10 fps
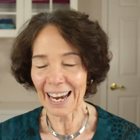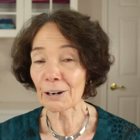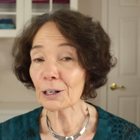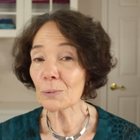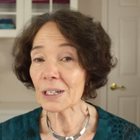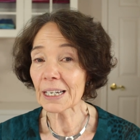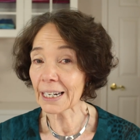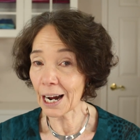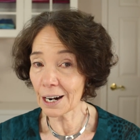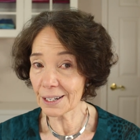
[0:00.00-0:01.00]
Erin was in
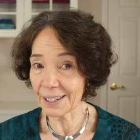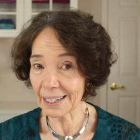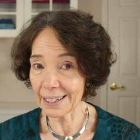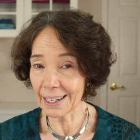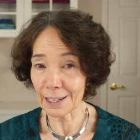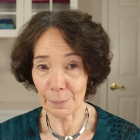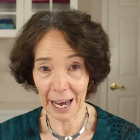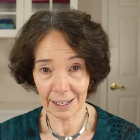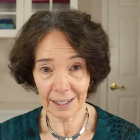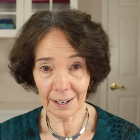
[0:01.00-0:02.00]
a car seat in the
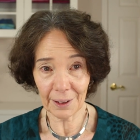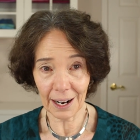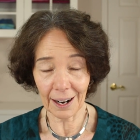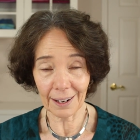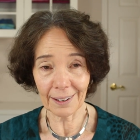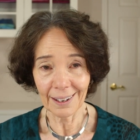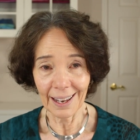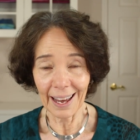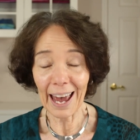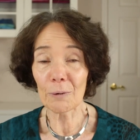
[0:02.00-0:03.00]
back seat of the car
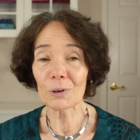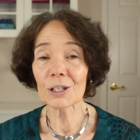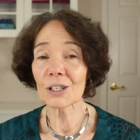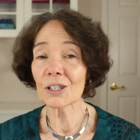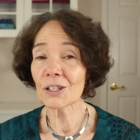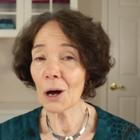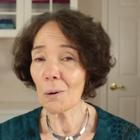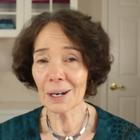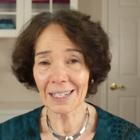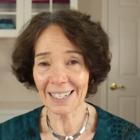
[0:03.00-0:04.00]
and was
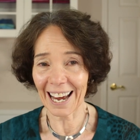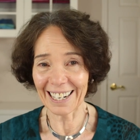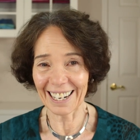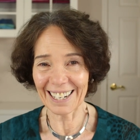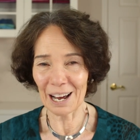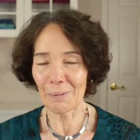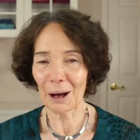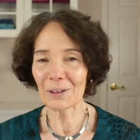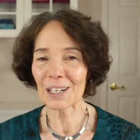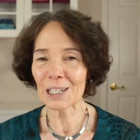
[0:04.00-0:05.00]
so excited
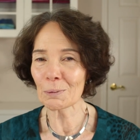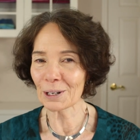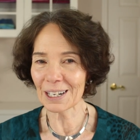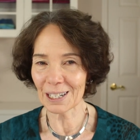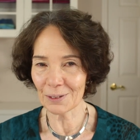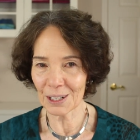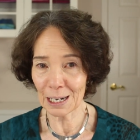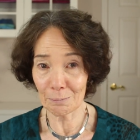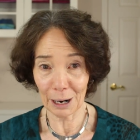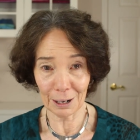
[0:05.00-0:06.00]
about the experience of
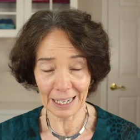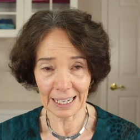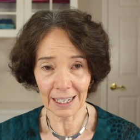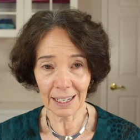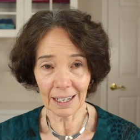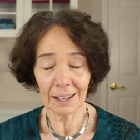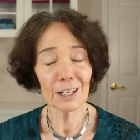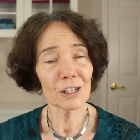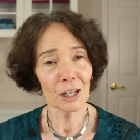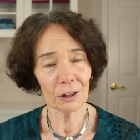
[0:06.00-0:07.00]
seeing Barney
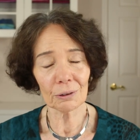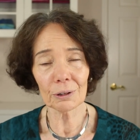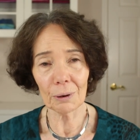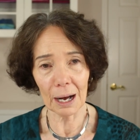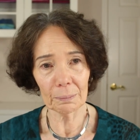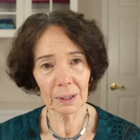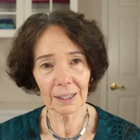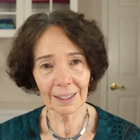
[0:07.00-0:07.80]
that she threw up.